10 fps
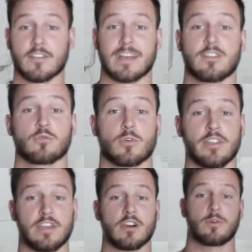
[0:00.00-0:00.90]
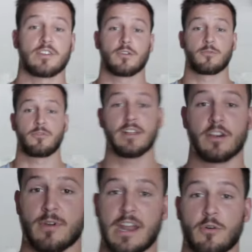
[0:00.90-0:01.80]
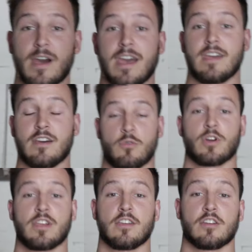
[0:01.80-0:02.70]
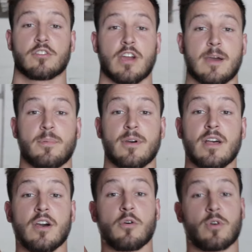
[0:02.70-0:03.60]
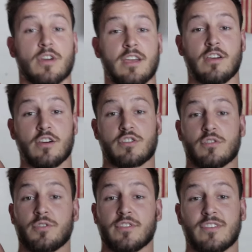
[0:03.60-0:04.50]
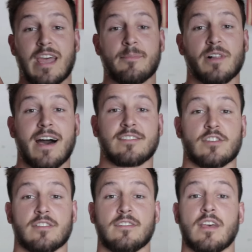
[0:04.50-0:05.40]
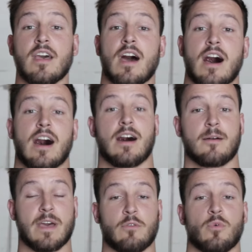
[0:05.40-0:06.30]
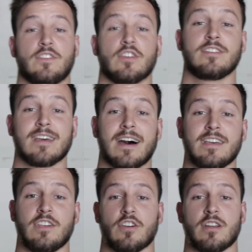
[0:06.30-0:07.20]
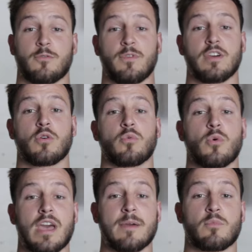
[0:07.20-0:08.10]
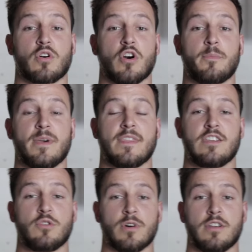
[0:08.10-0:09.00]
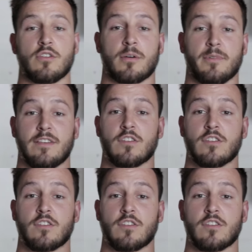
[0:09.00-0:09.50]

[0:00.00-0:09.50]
So that's a really good one. You'll feel it right away, working your grip, working your shoulder stabilizers. And once you're done it, you're gonna feel way more open than you would normally.